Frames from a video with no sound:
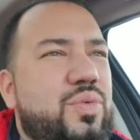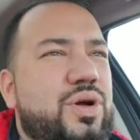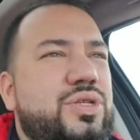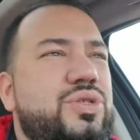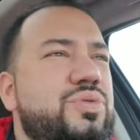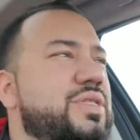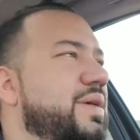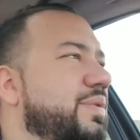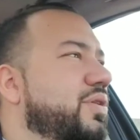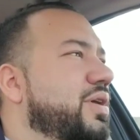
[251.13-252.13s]
too
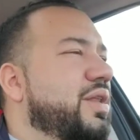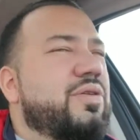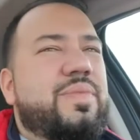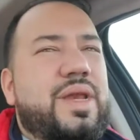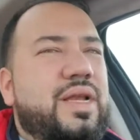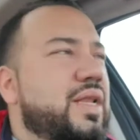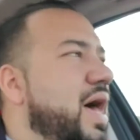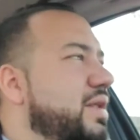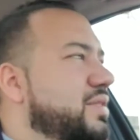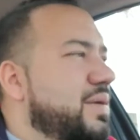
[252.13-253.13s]
similar. You know what I mean? A
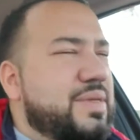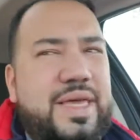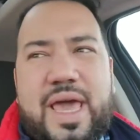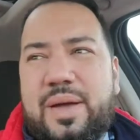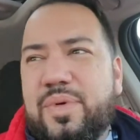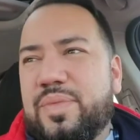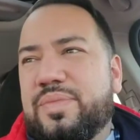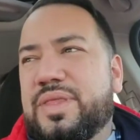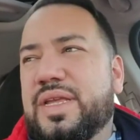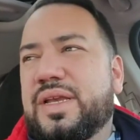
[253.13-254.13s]
lot of times that camera
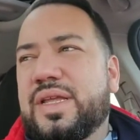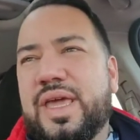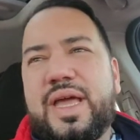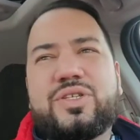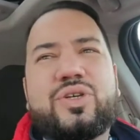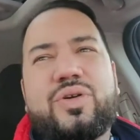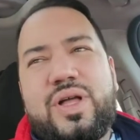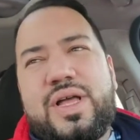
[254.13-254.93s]
didn't engage, so